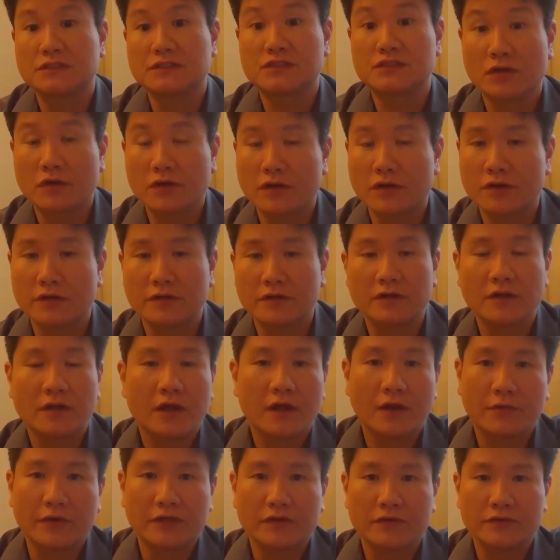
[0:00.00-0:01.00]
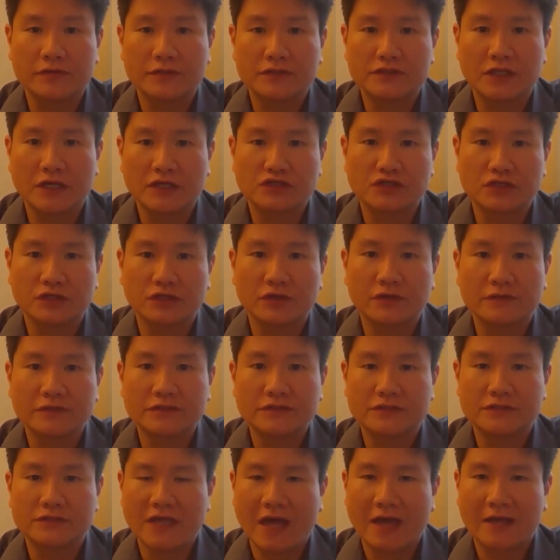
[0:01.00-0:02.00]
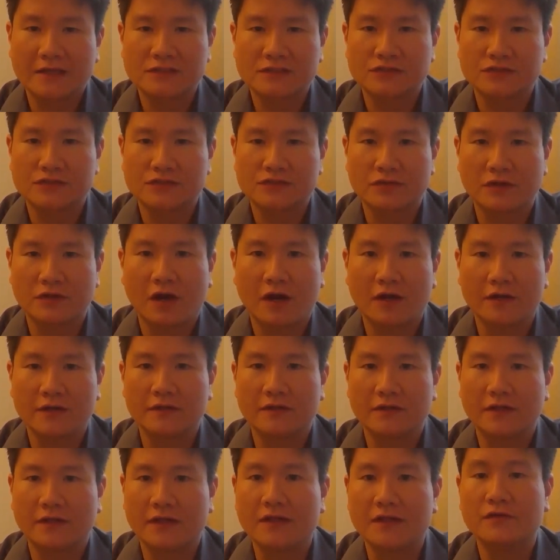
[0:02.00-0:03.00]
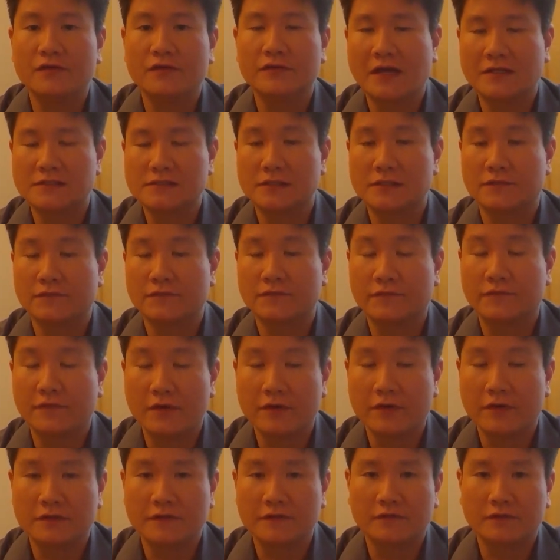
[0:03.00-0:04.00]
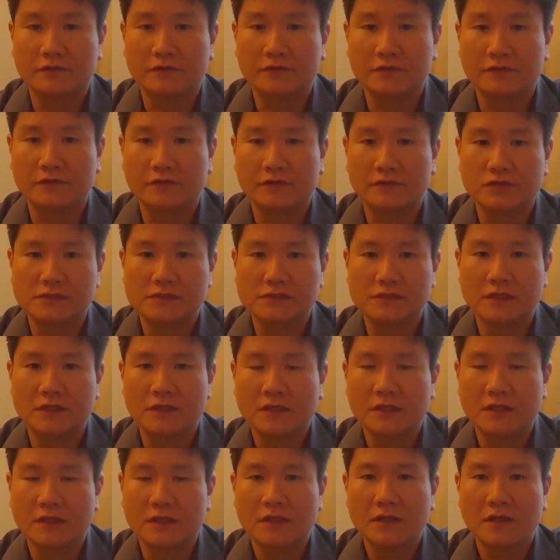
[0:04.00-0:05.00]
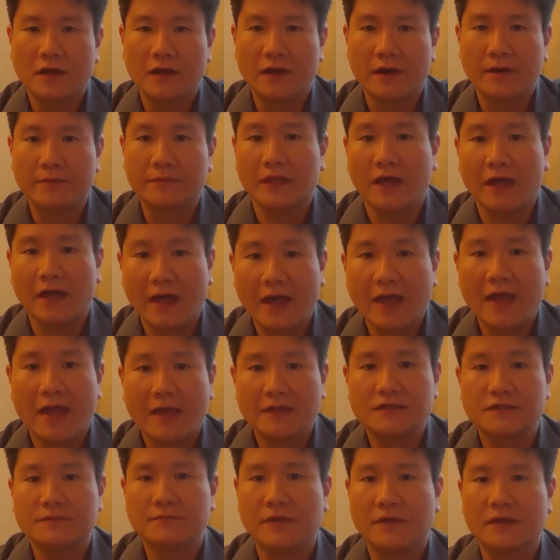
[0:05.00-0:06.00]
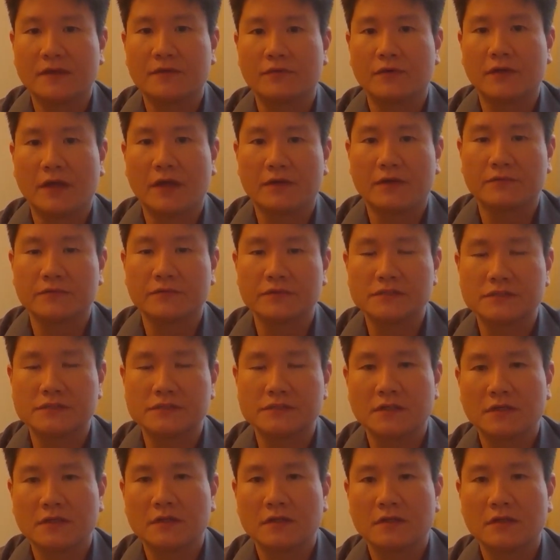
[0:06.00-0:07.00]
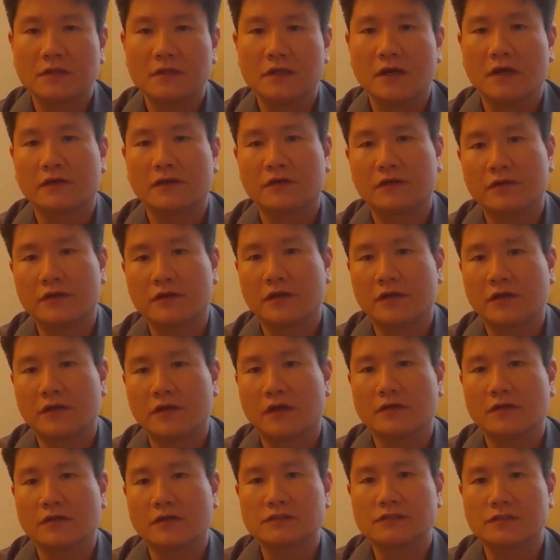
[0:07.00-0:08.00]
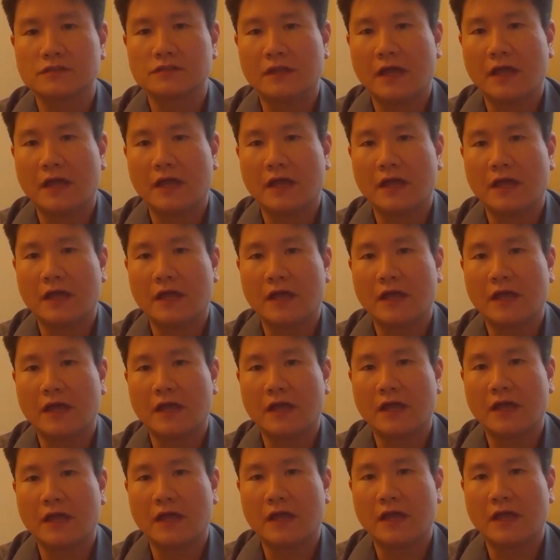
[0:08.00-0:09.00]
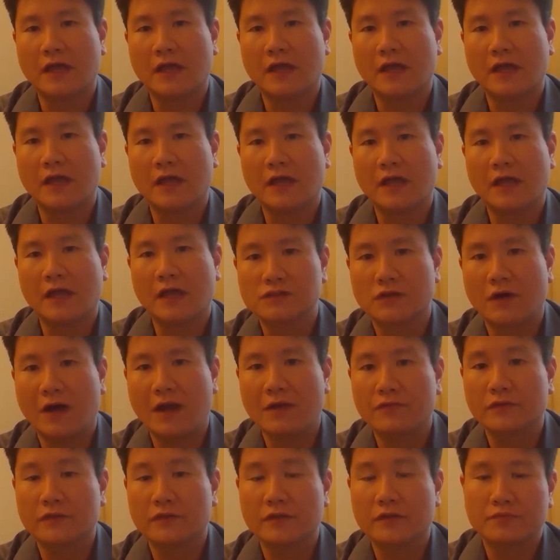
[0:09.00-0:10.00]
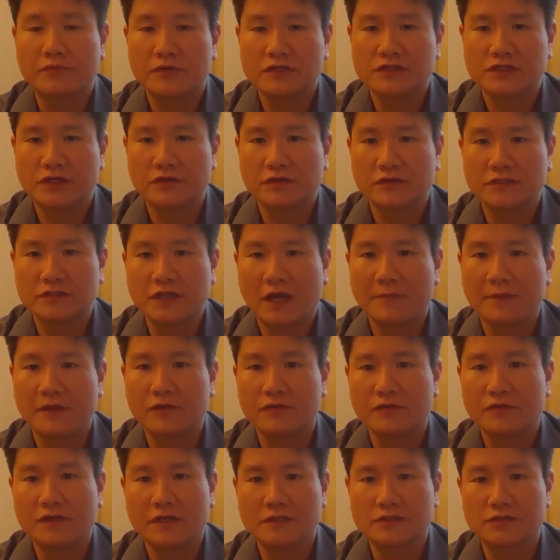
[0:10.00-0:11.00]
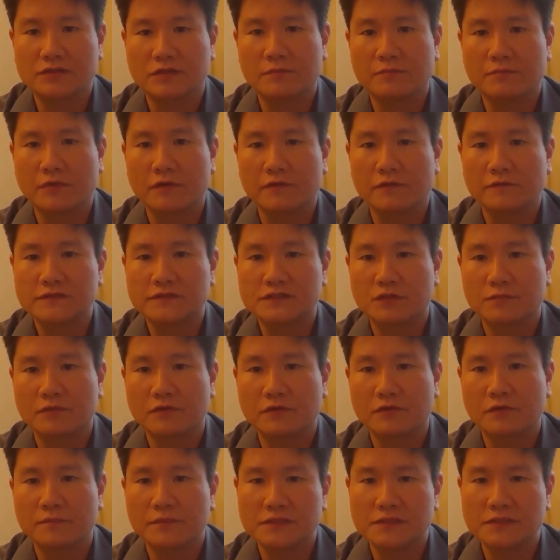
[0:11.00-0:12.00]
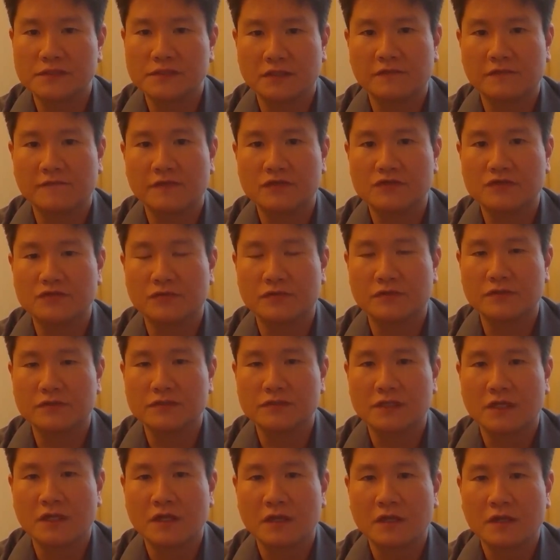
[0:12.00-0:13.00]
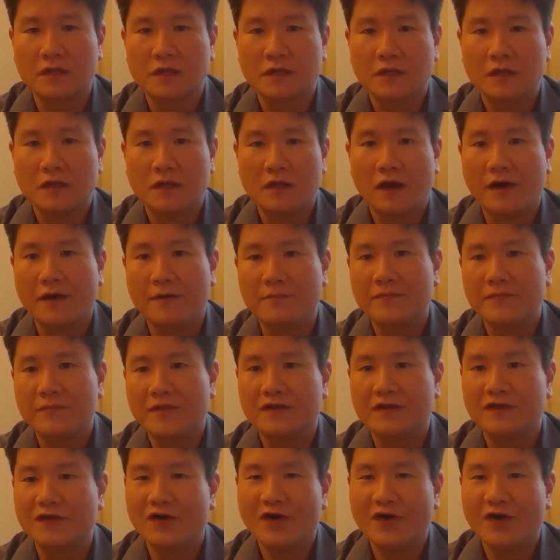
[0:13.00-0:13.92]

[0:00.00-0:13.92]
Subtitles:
discern whether they should go into tax or an audit. And I know that's a very difficult choice that I had to make when I was younger, and also now my students will be making. So I really appreciate your time. I know you guys are both super busy individuals.